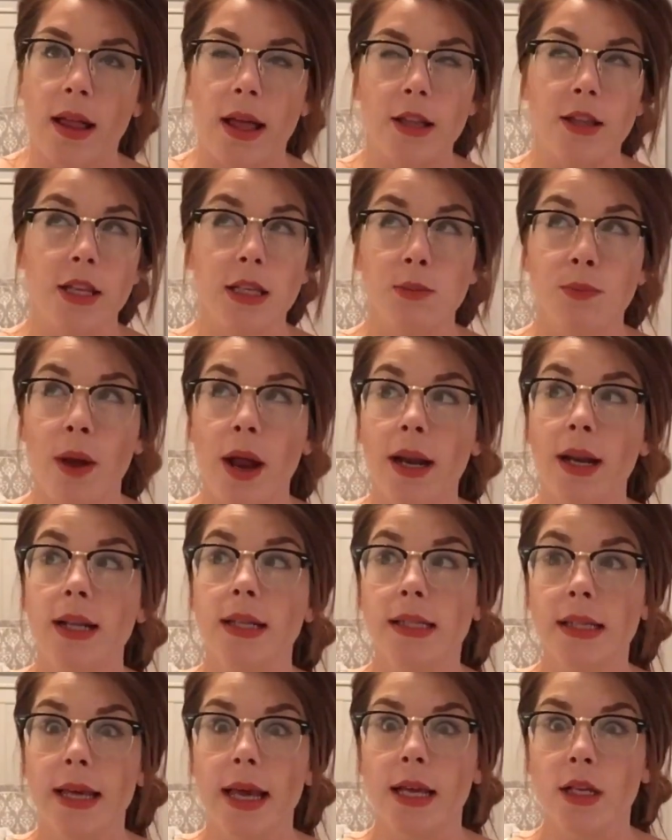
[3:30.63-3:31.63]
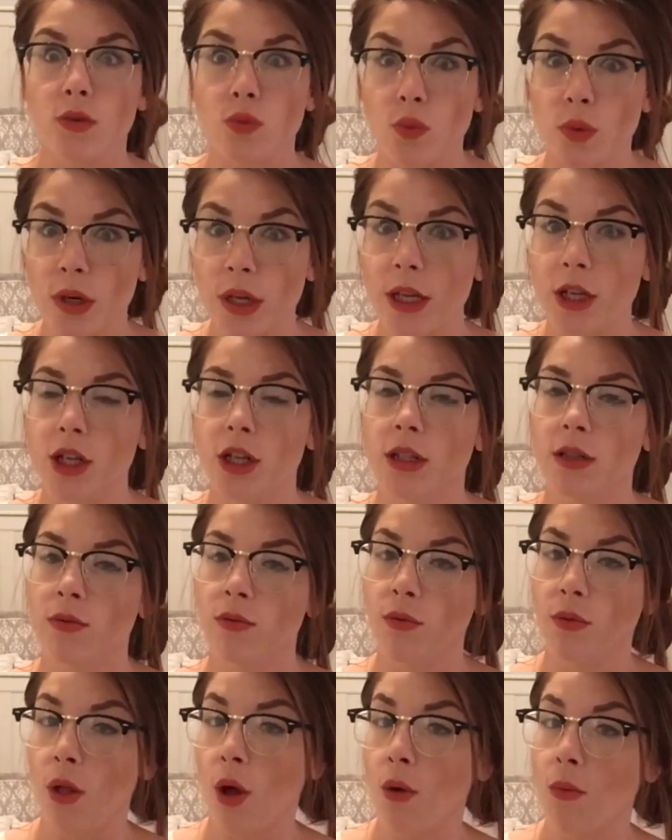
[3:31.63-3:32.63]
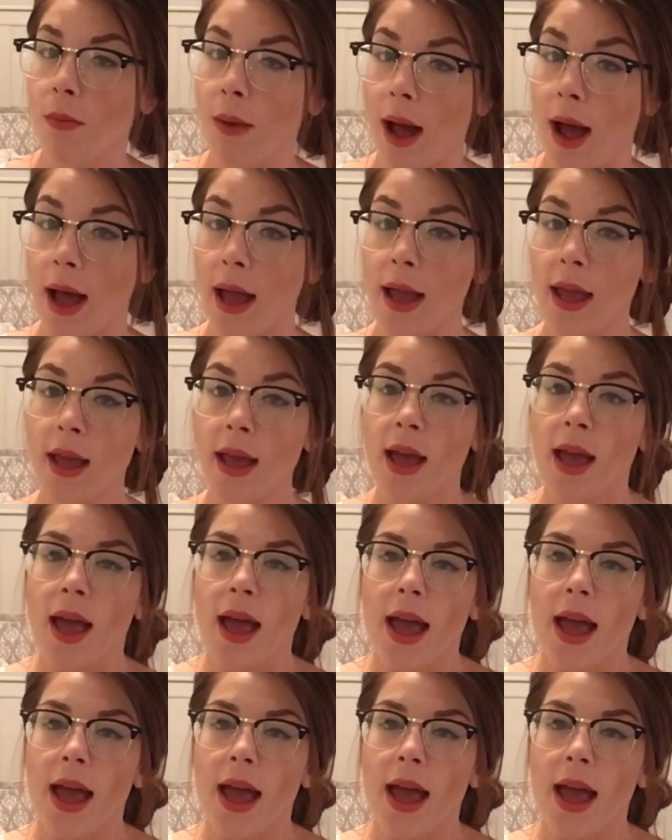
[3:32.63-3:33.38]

This pregnancy has really just flown by,